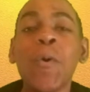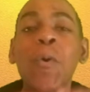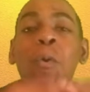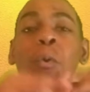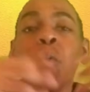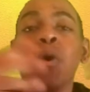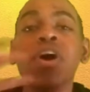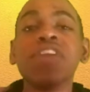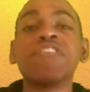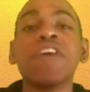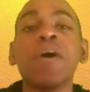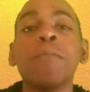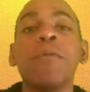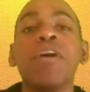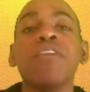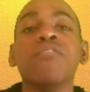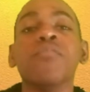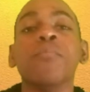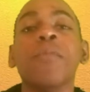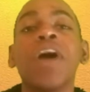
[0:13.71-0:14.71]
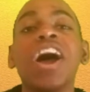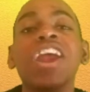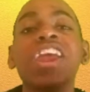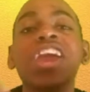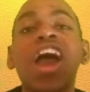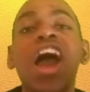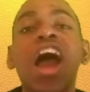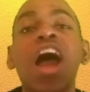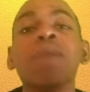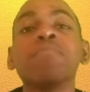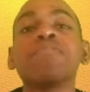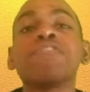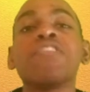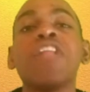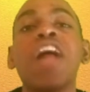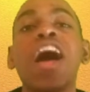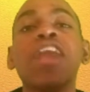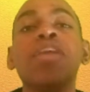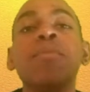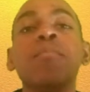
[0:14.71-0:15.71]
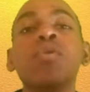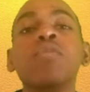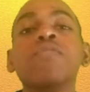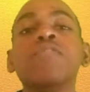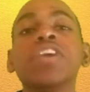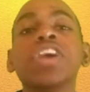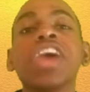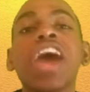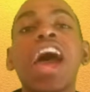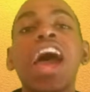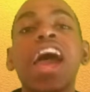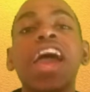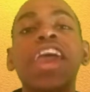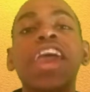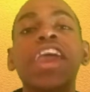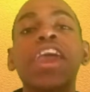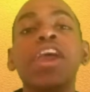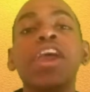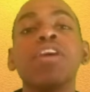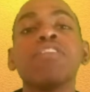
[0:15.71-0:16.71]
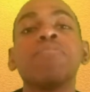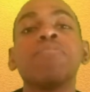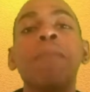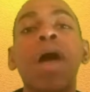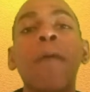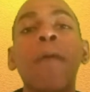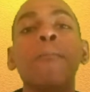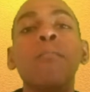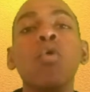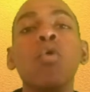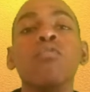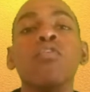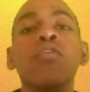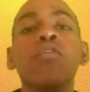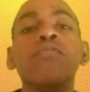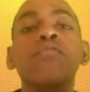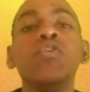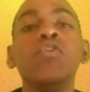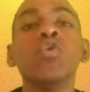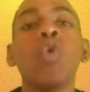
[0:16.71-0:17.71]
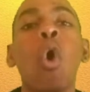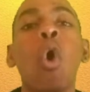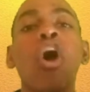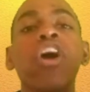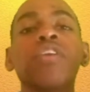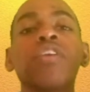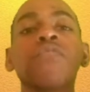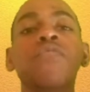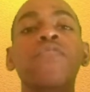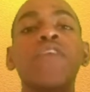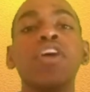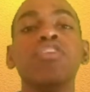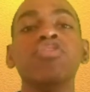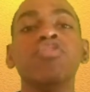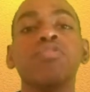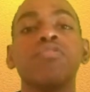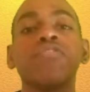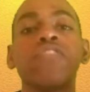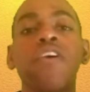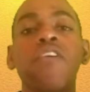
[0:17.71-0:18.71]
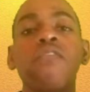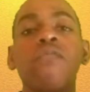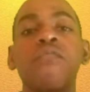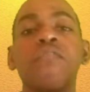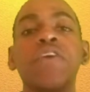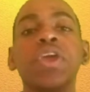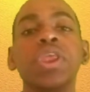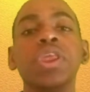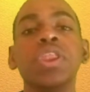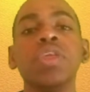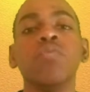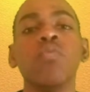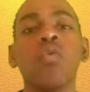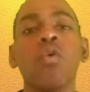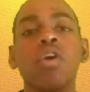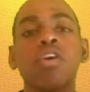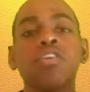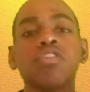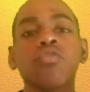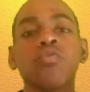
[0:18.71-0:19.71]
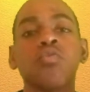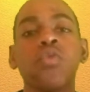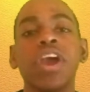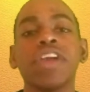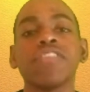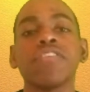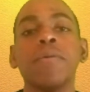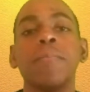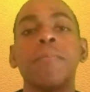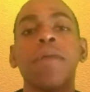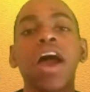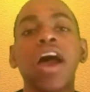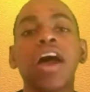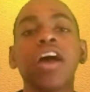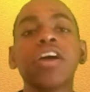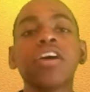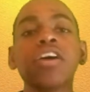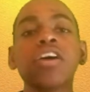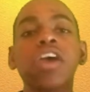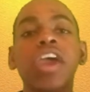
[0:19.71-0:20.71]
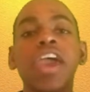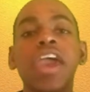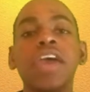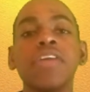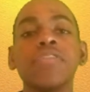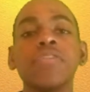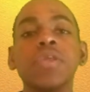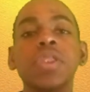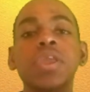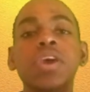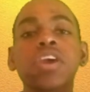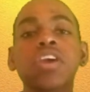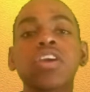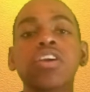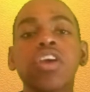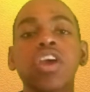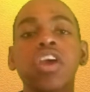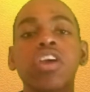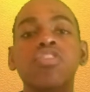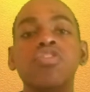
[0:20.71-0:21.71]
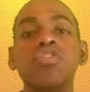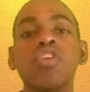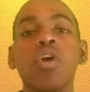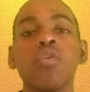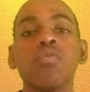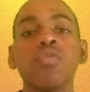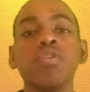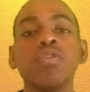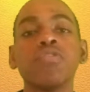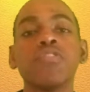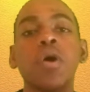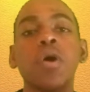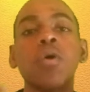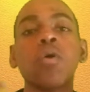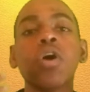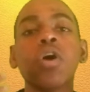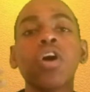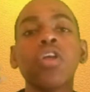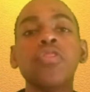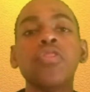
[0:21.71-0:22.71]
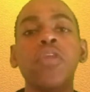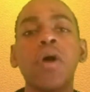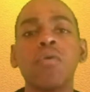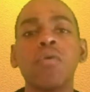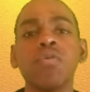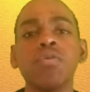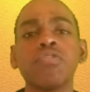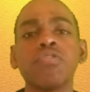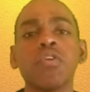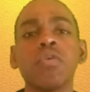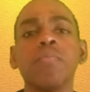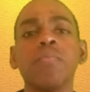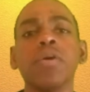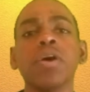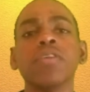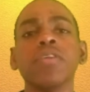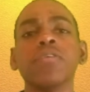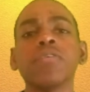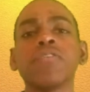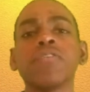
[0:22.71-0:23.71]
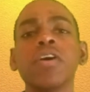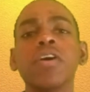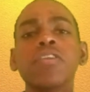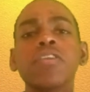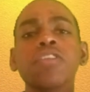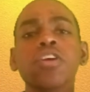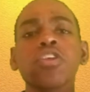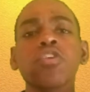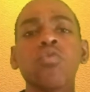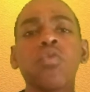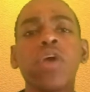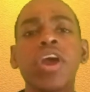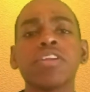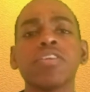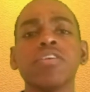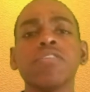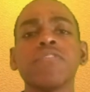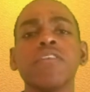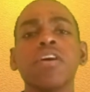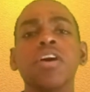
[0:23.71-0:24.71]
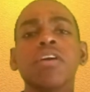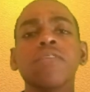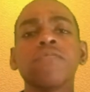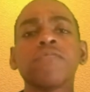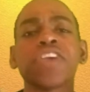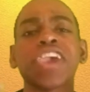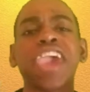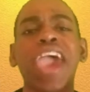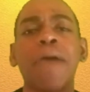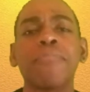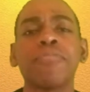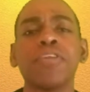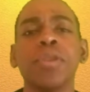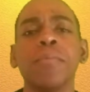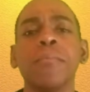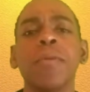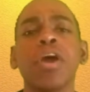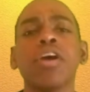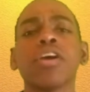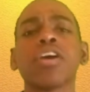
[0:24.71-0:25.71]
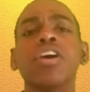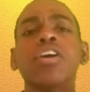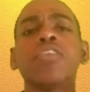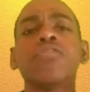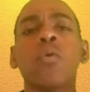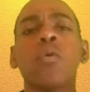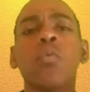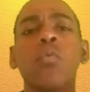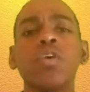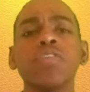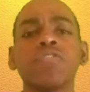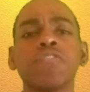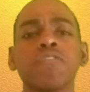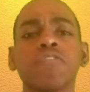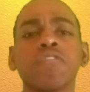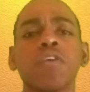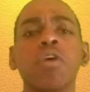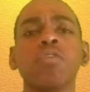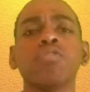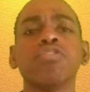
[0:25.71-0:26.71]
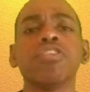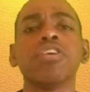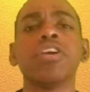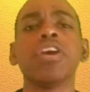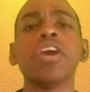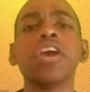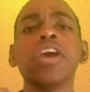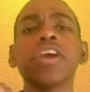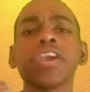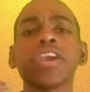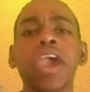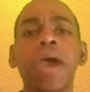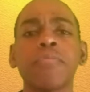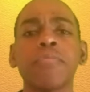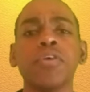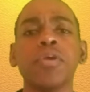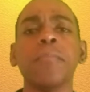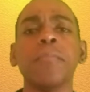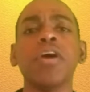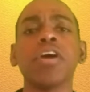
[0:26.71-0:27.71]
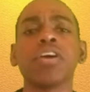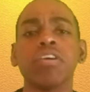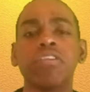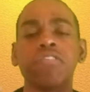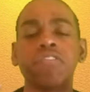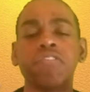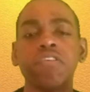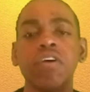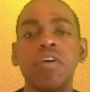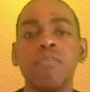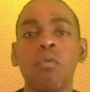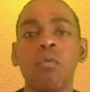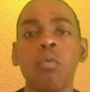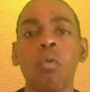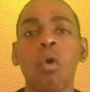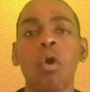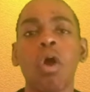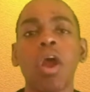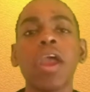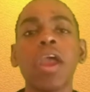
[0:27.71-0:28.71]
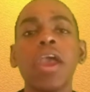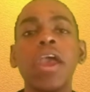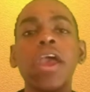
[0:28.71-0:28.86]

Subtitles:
What's up, everybody? I'm Sly The Movie Guy, and here's my movie review on Avengers Infinity War, directed by Anthony and Joe Russo, the Russo brothers, the directors of Captain America, The Winter Soldier, Captain America Civil War,